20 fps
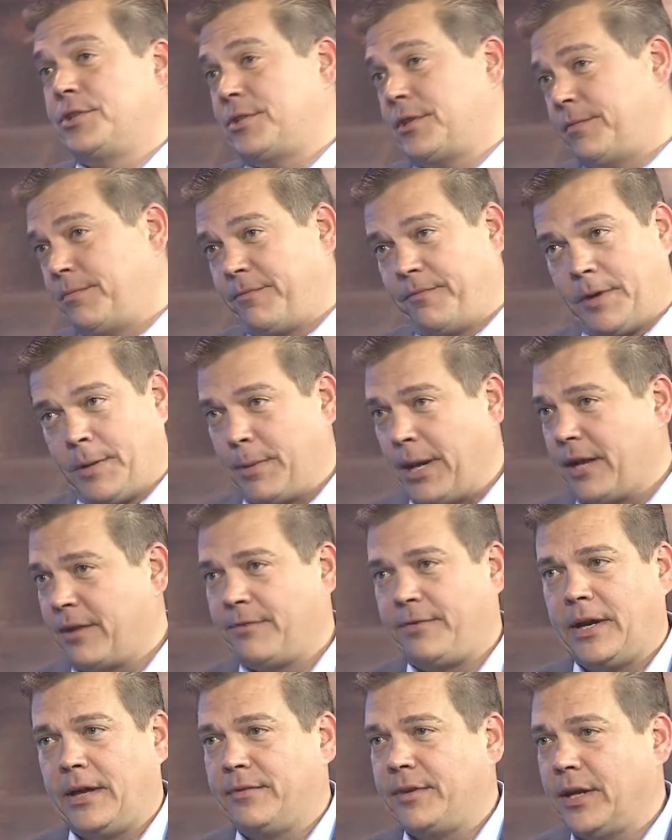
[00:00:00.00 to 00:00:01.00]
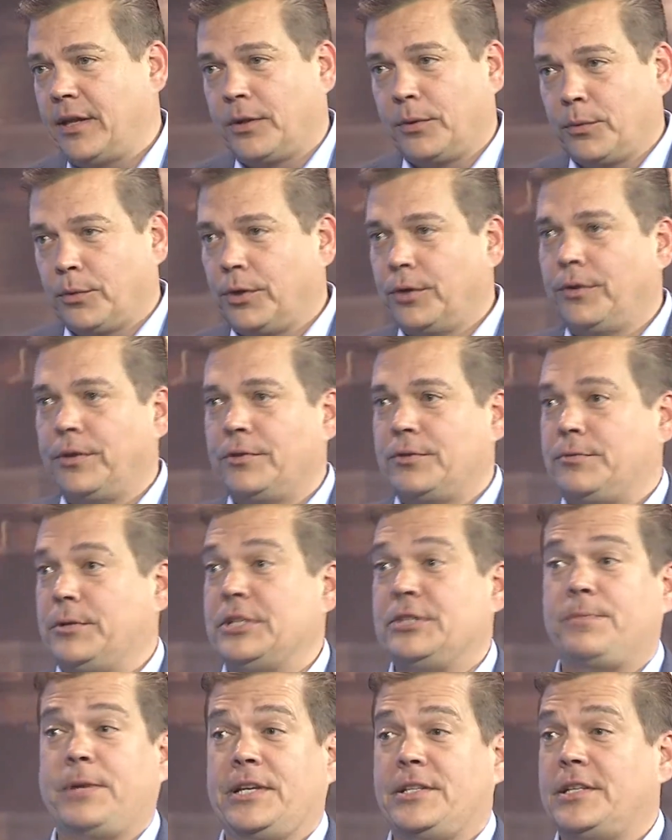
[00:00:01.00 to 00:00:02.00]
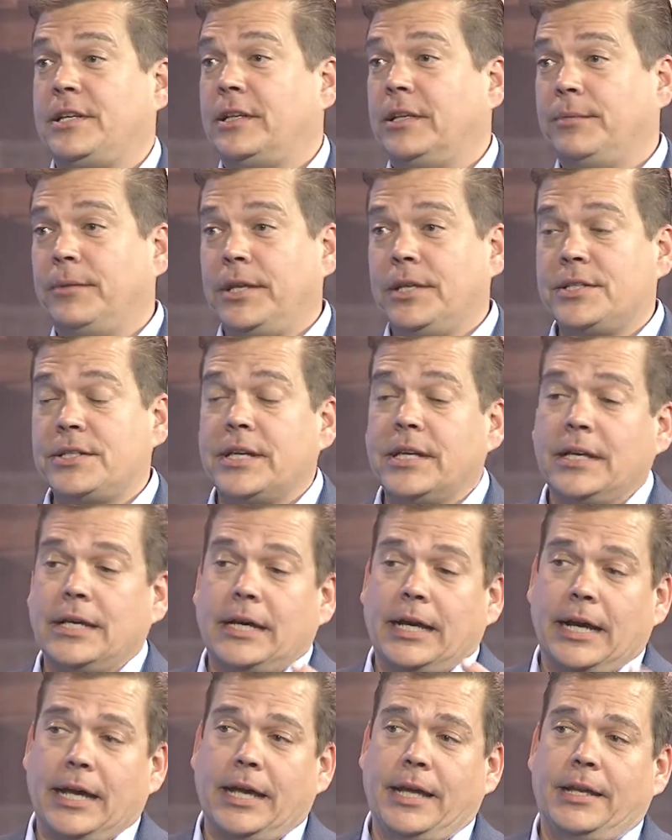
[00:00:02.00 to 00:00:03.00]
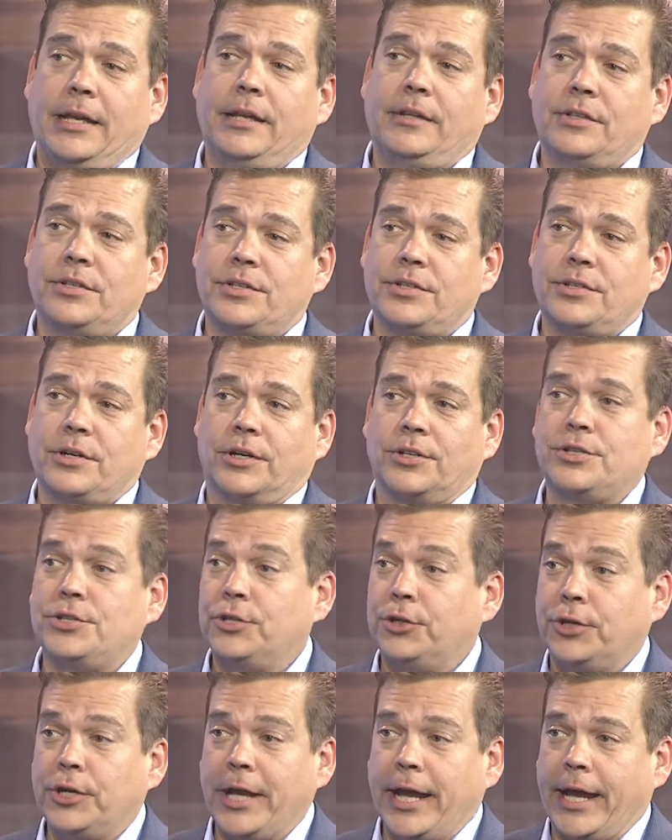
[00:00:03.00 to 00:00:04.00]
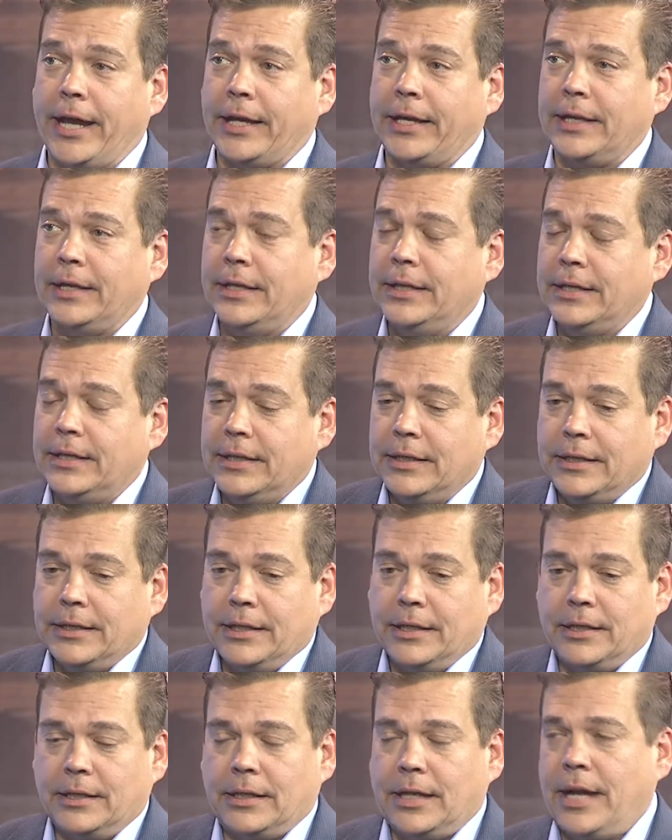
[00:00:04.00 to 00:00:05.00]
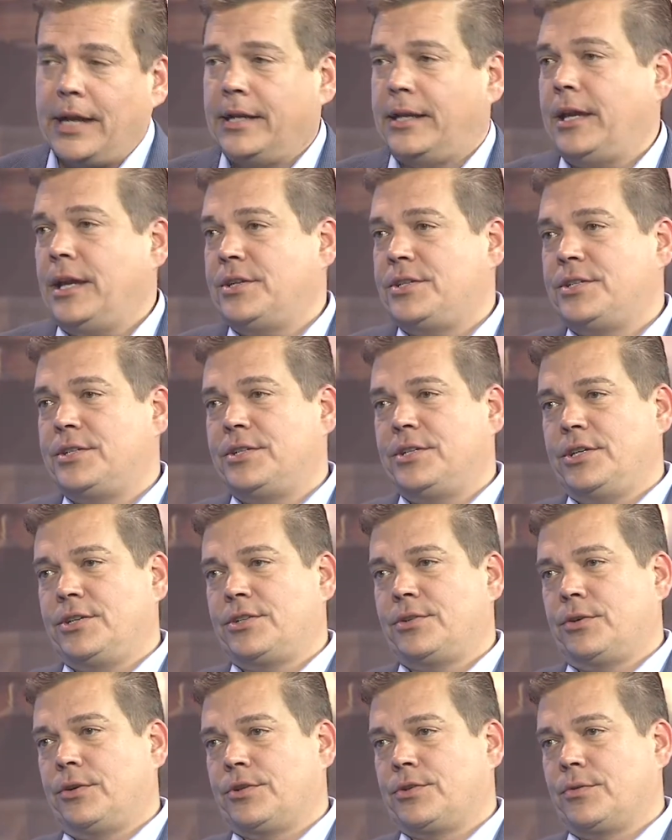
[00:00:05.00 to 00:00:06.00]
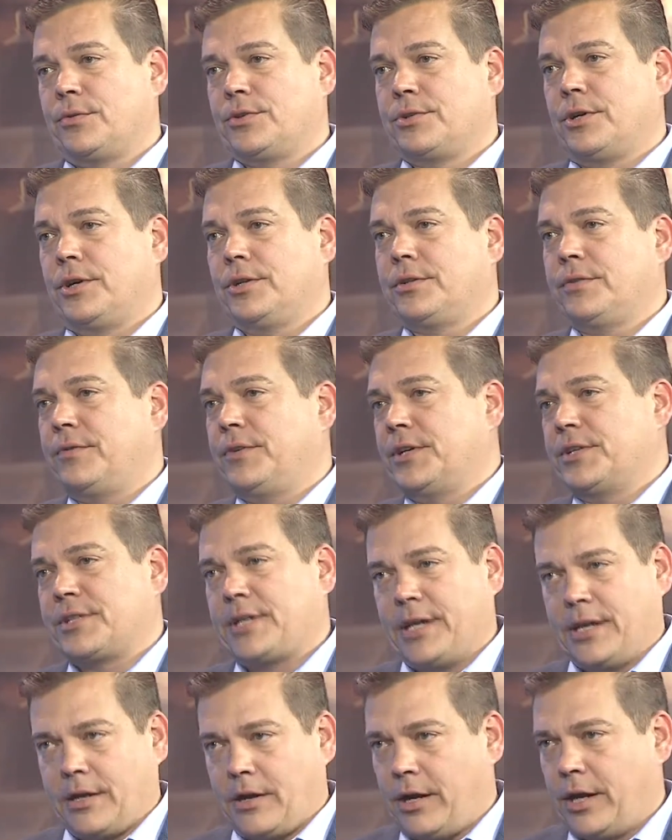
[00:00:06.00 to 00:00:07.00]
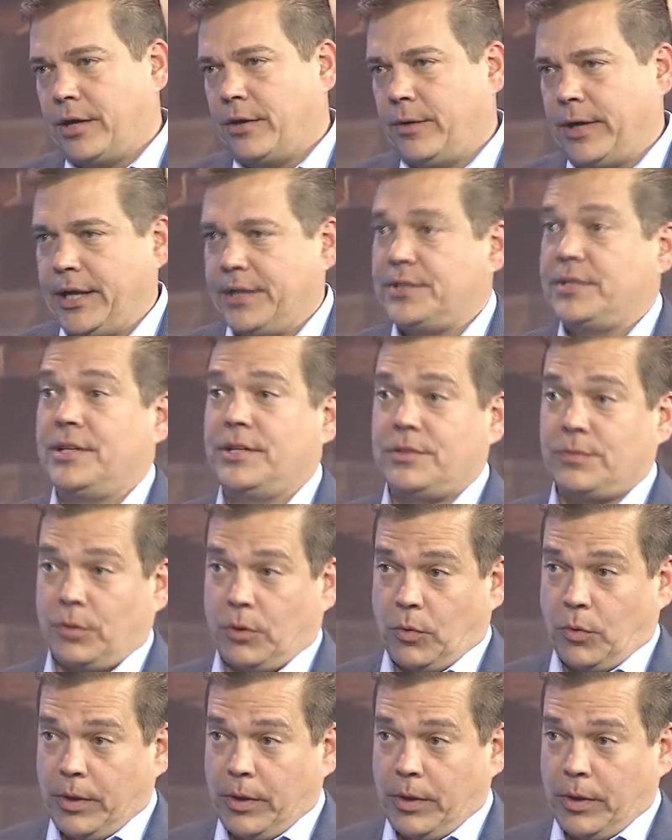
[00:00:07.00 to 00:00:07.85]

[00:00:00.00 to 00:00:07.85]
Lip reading: is about a $5 word that just basically means a headache that starts in your neck. In a lot of cases, these are as a result of things like auto accidents where a